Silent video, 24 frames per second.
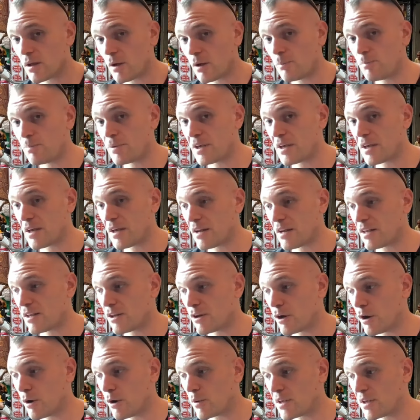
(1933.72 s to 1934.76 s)
albeit, you
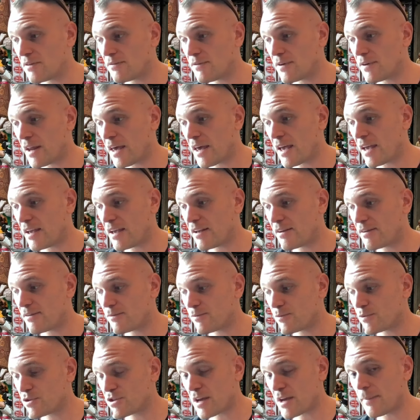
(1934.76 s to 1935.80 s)
know, even a
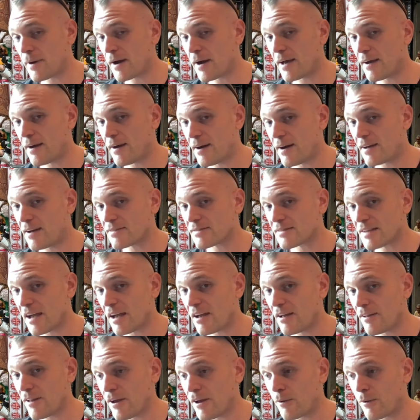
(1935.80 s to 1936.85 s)

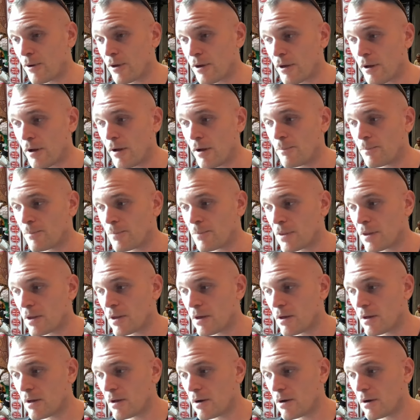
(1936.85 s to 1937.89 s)
semi-hostile area,
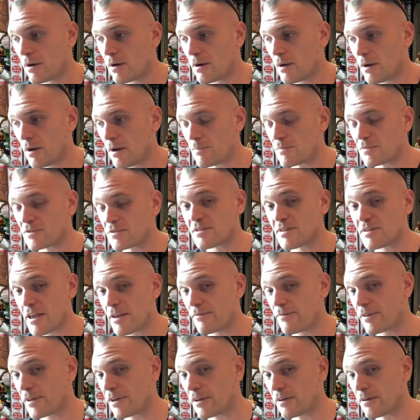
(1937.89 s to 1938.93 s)
um,
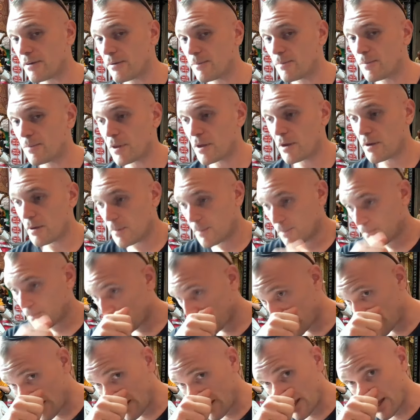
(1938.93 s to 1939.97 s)
safely.
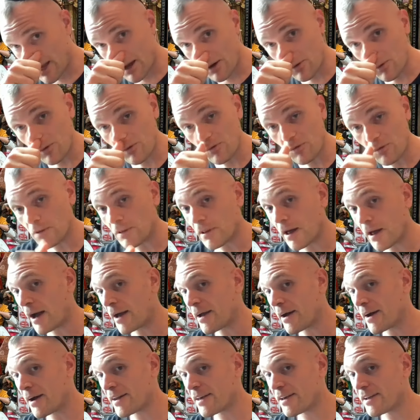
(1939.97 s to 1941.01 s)
I wouldn't
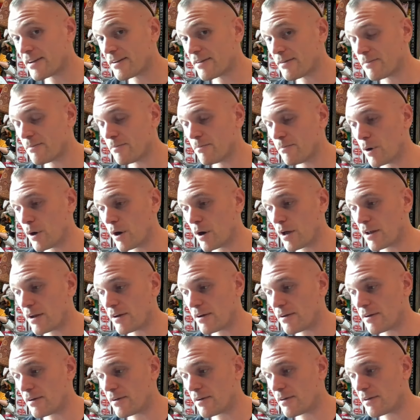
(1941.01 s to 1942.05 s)
rely on it, but
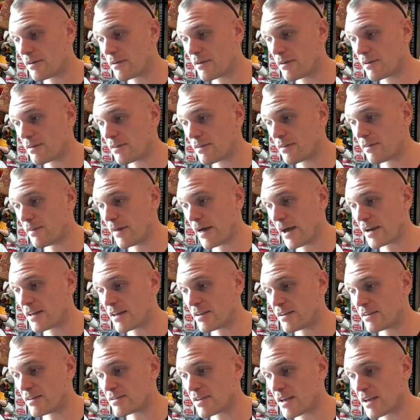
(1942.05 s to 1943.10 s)
that
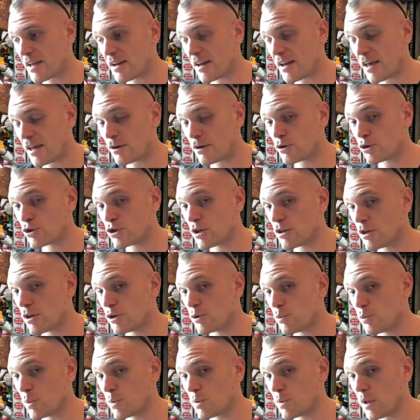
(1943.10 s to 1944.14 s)
is an energy that
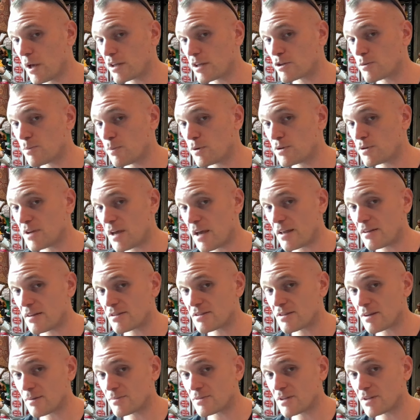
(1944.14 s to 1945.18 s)
you would like to present
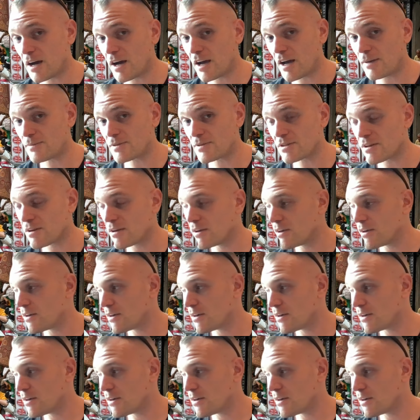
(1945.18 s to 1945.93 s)
sometimes